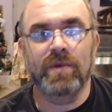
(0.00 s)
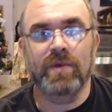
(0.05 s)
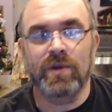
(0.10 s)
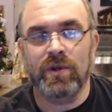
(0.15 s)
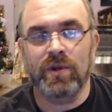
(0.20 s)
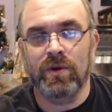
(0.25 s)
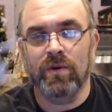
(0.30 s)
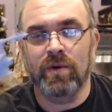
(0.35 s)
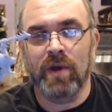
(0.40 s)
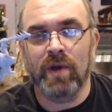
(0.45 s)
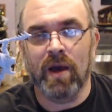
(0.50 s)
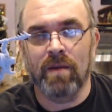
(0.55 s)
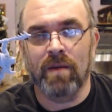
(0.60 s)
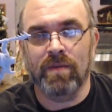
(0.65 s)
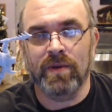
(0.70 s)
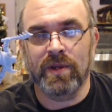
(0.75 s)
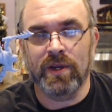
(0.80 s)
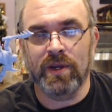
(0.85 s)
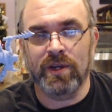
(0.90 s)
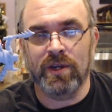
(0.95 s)
to a
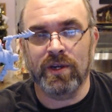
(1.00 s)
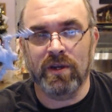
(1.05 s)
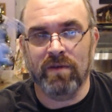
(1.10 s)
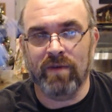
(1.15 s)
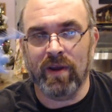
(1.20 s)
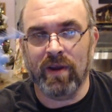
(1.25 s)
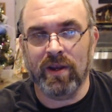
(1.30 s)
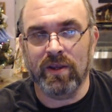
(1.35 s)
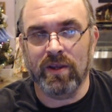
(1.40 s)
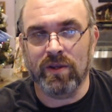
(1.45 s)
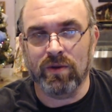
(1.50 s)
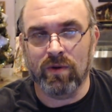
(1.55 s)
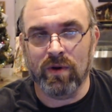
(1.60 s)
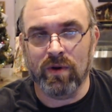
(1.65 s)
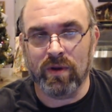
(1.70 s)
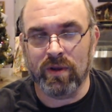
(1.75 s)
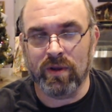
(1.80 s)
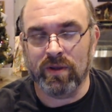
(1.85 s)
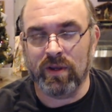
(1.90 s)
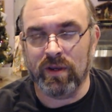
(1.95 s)
competition of any
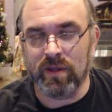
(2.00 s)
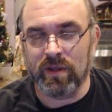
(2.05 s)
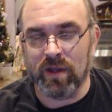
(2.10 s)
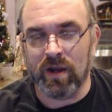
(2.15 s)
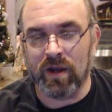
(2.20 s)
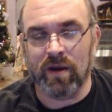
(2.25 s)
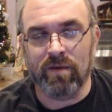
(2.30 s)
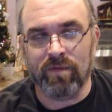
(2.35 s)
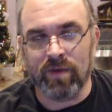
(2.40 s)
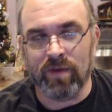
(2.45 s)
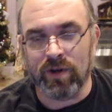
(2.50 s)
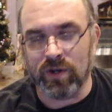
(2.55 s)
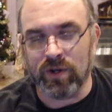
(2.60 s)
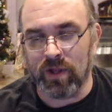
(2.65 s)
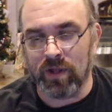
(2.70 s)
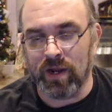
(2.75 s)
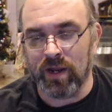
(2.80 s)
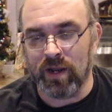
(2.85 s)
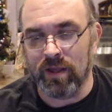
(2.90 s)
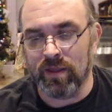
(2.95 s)
sort because he's not an
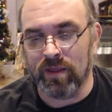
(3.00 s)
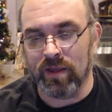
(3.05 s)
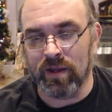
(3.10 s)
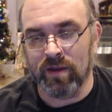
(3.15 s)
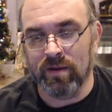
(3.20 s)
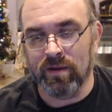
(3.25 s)
official anything.